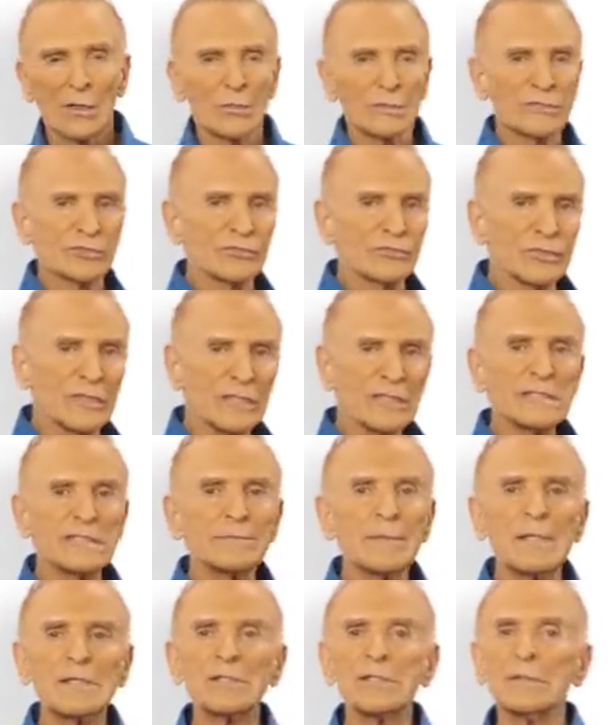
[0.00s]
What's really
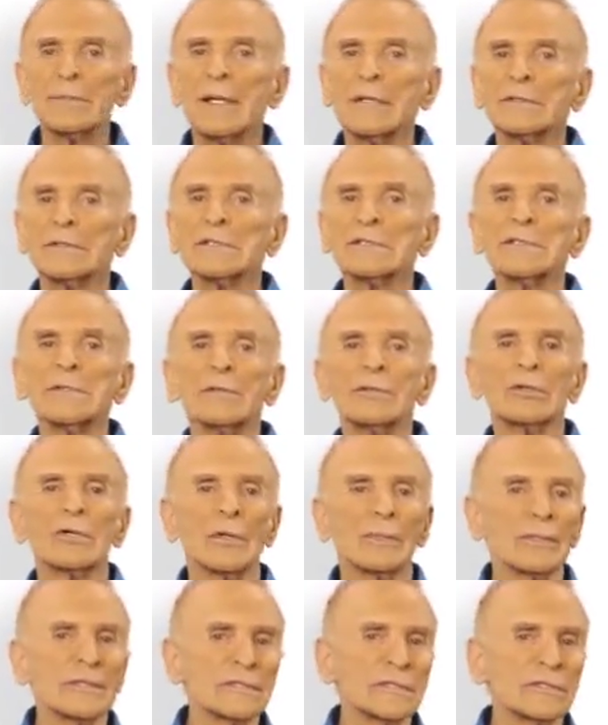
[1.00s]
special about this youth
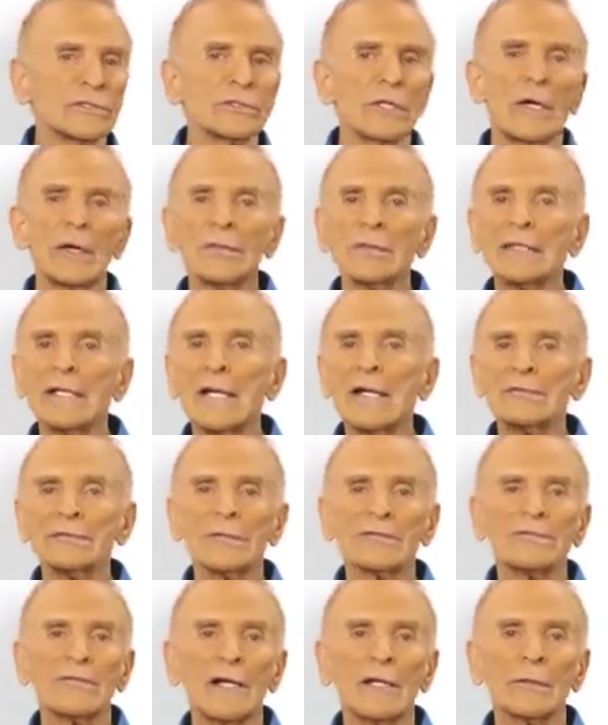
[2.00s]
hormone is that you only have
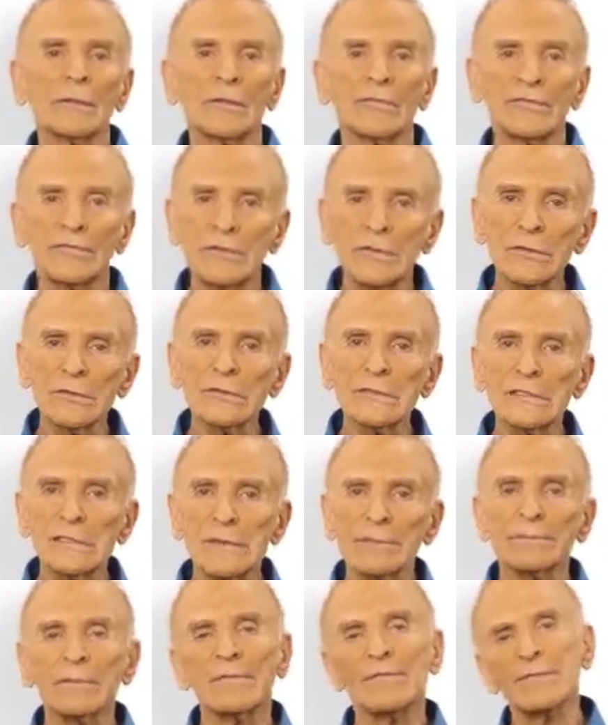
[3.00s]
to follow a few
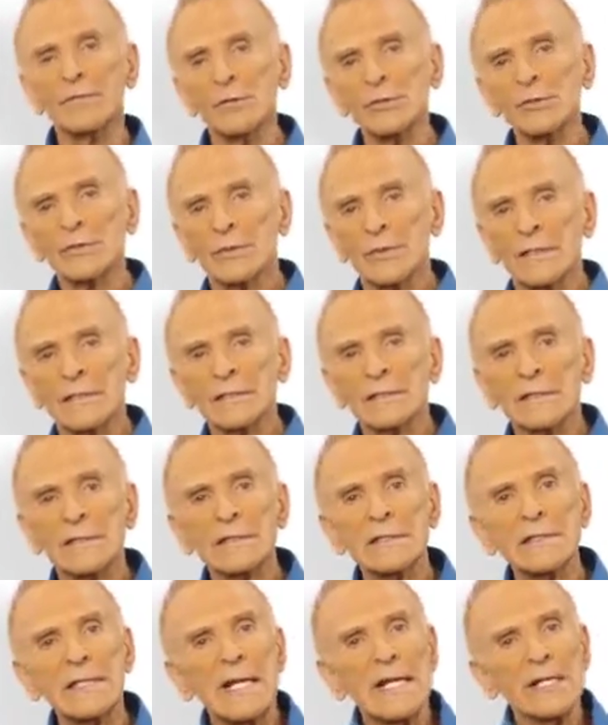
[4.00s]
simple food tweaks to
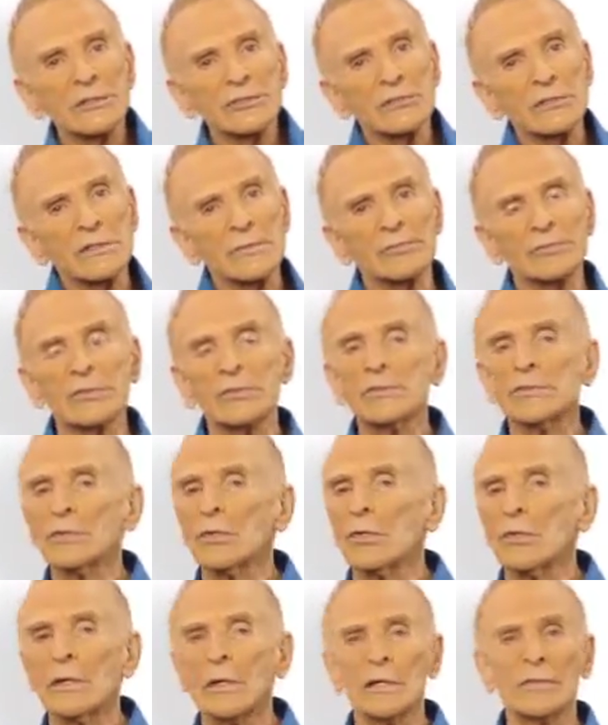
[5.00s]
naturally produce
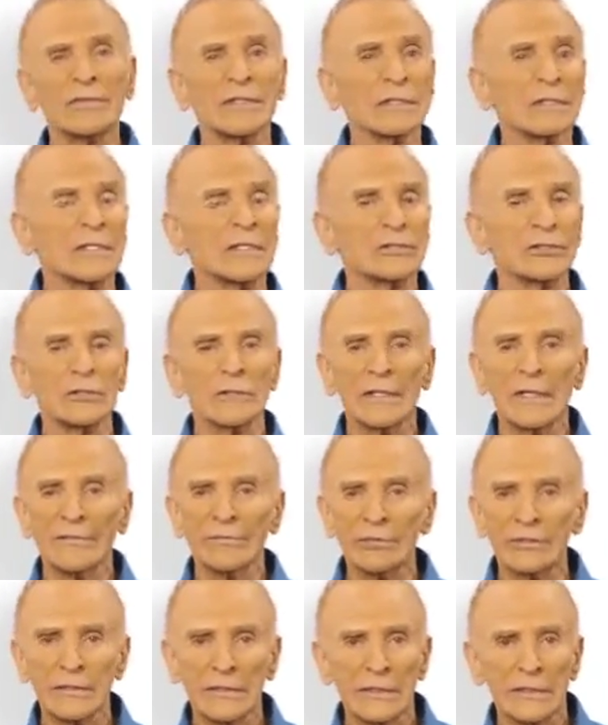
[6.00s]
all of it that you'll
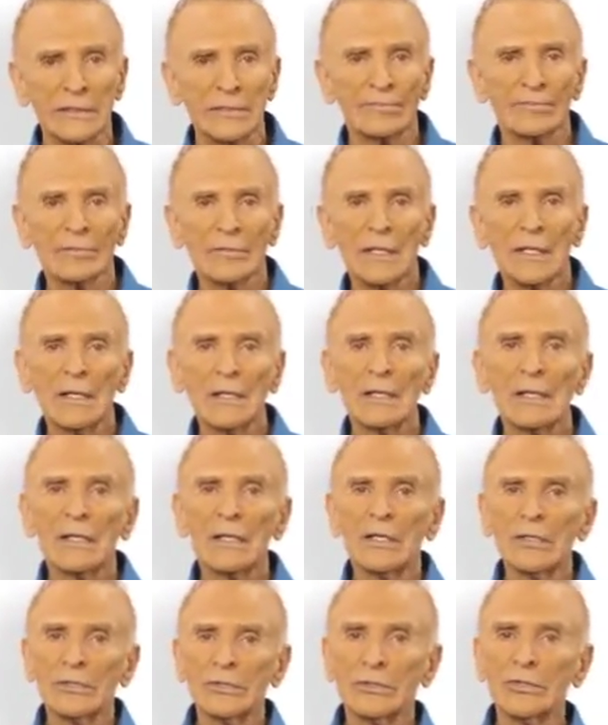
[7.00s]
ever need.
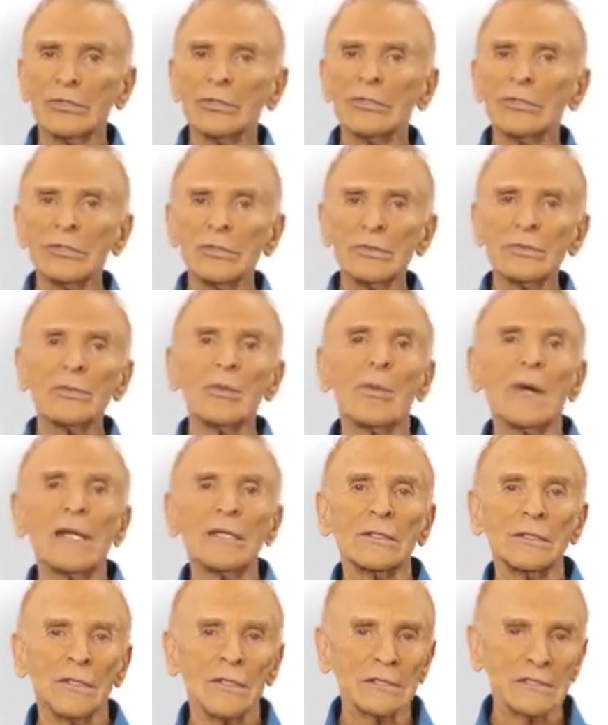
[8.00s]
Your new
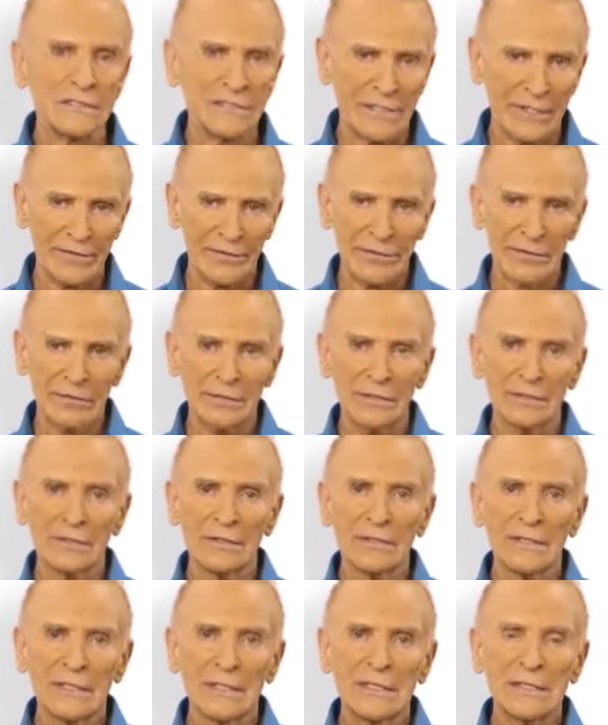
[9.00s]
weight loss savior
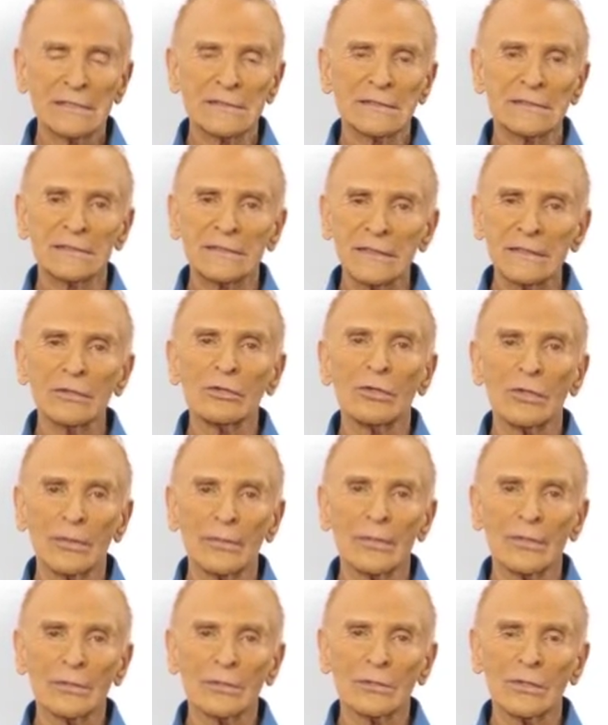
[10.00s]
is a little
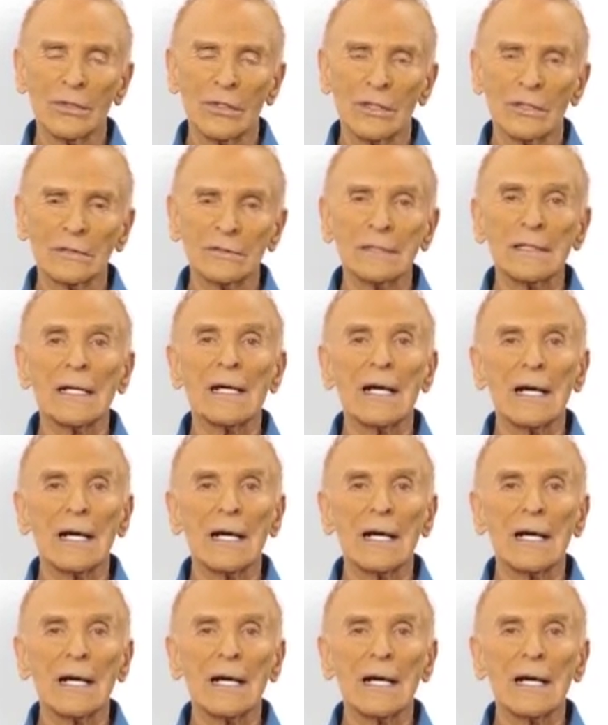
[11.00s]
hormone called